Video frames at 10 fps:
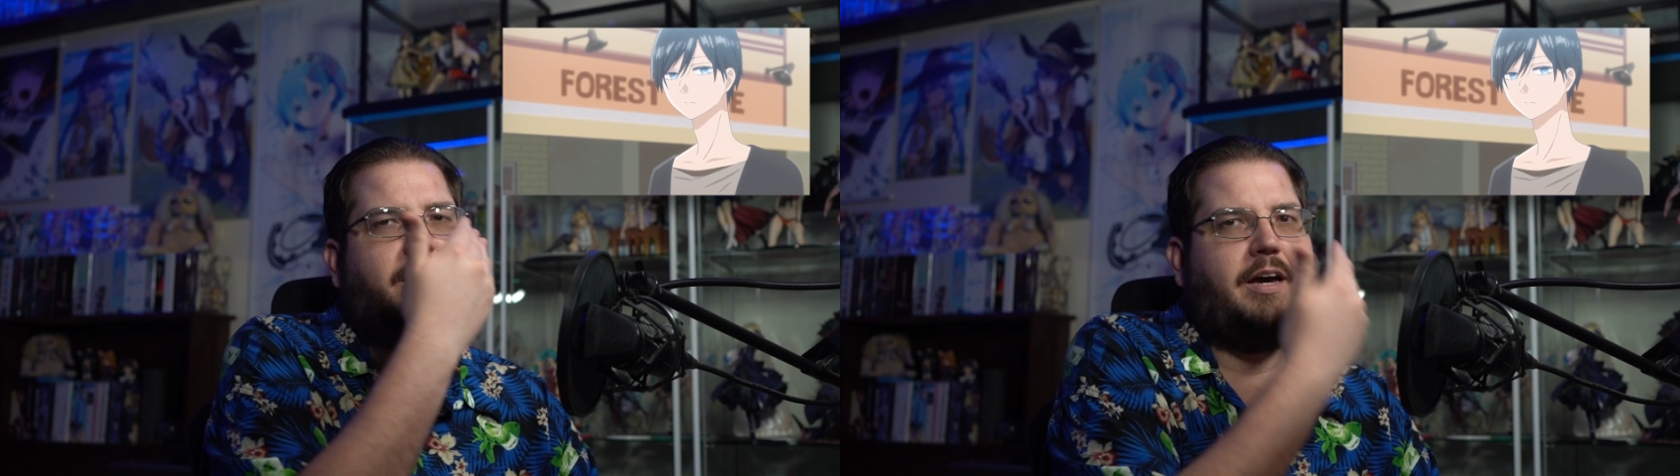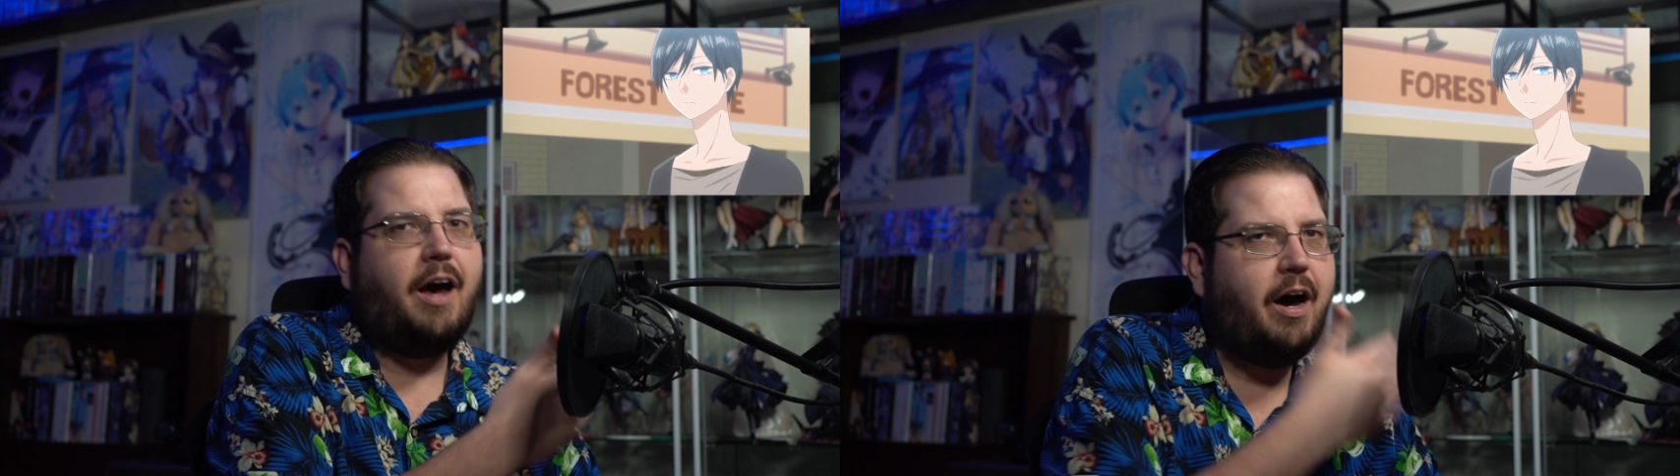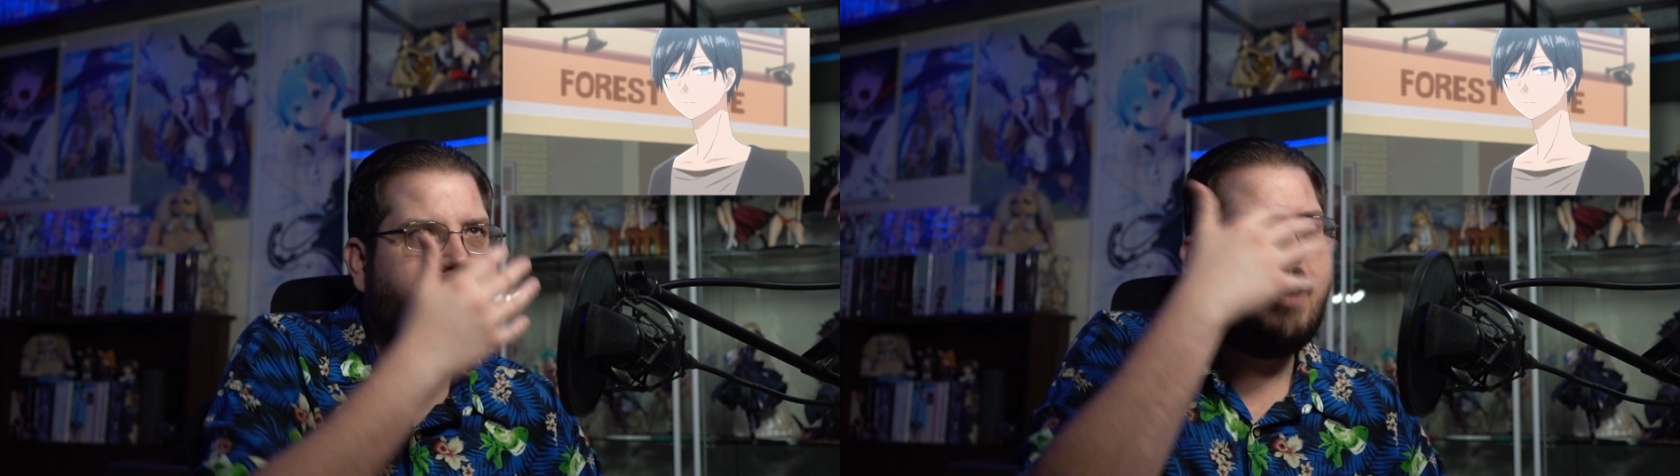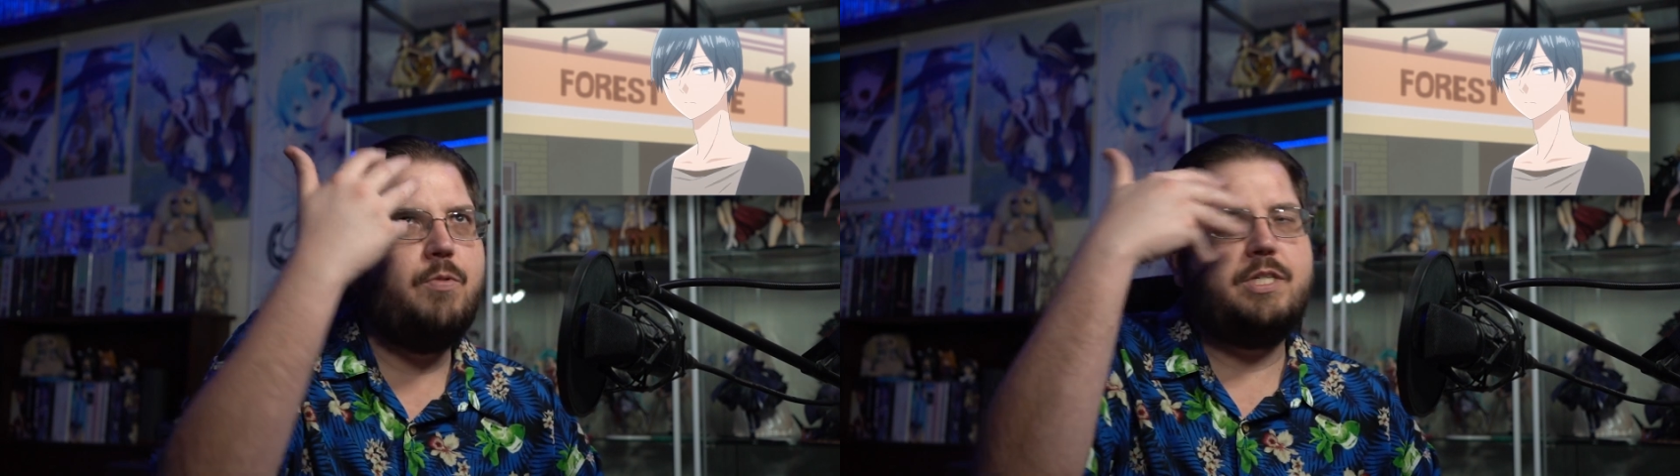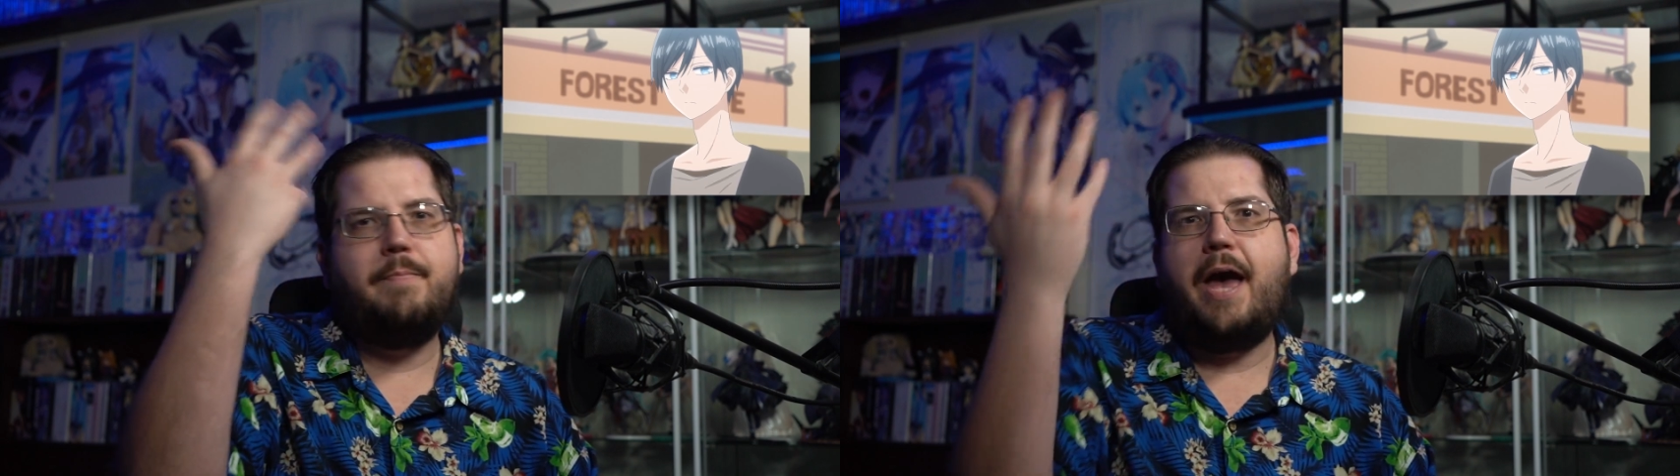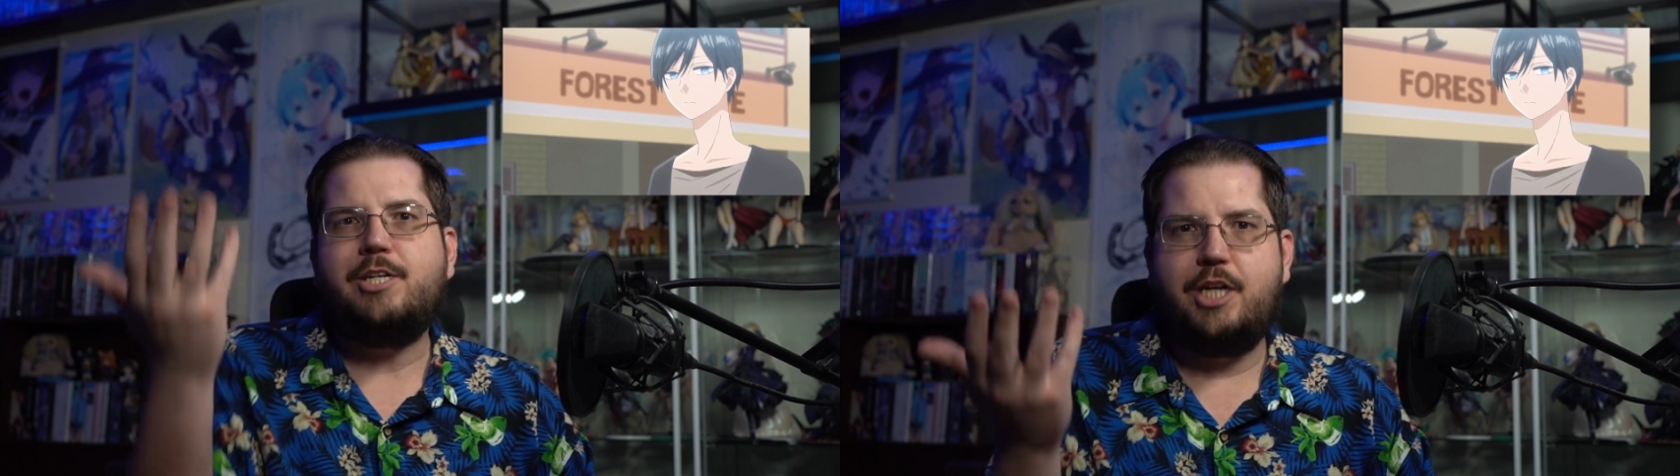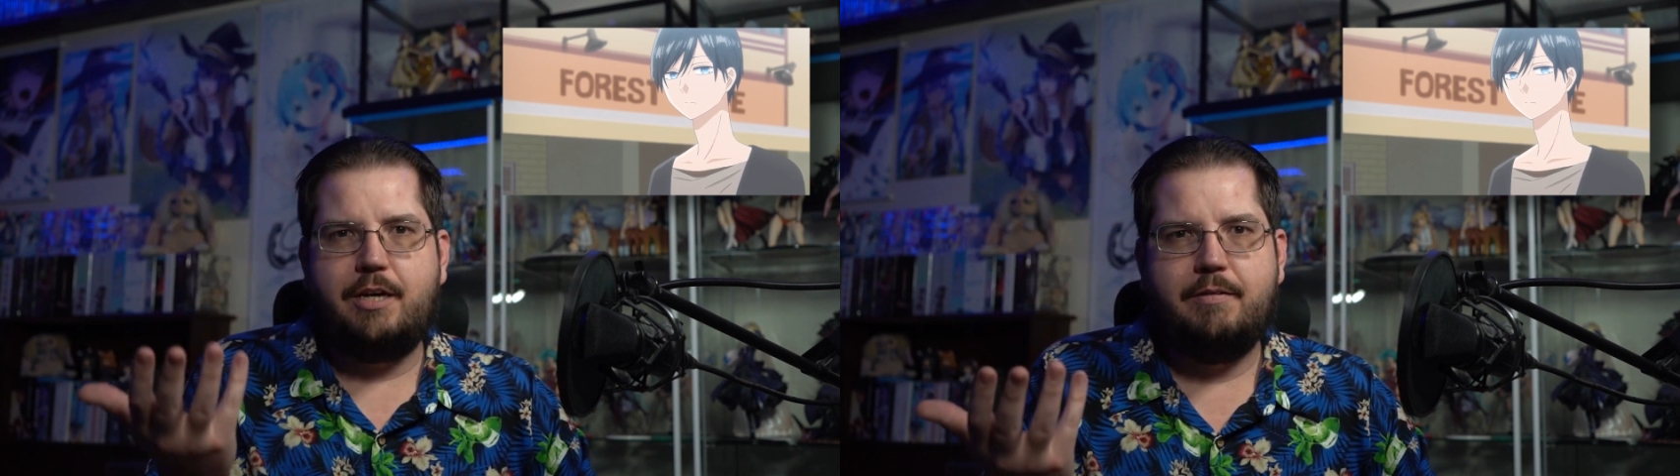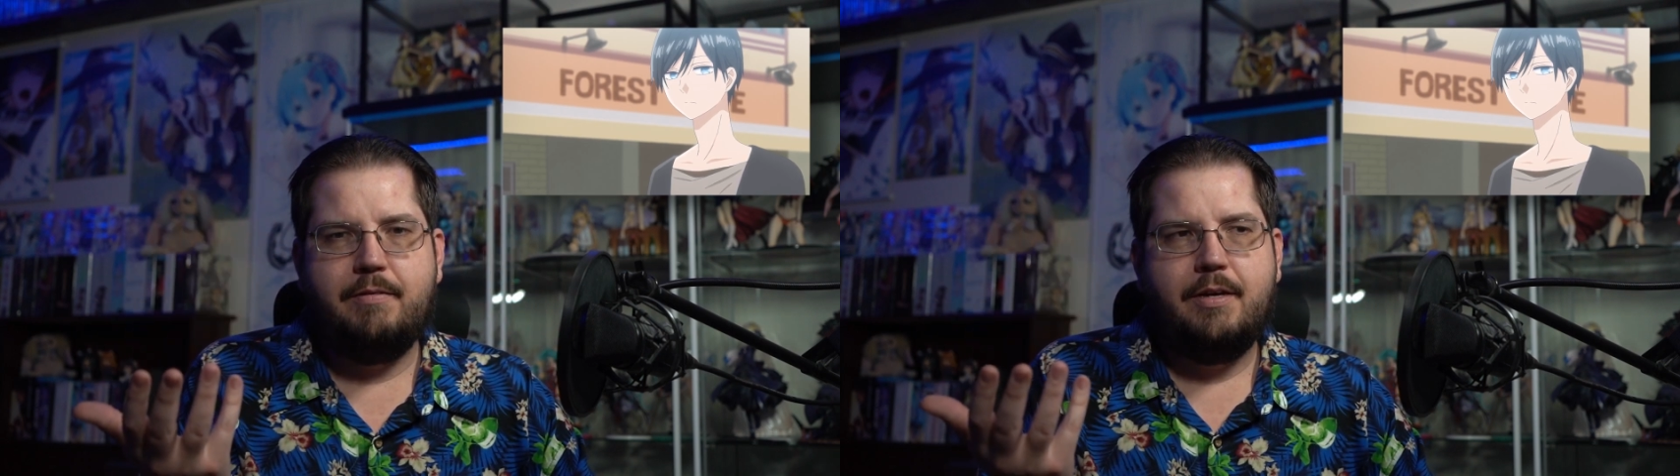Akane was imagining.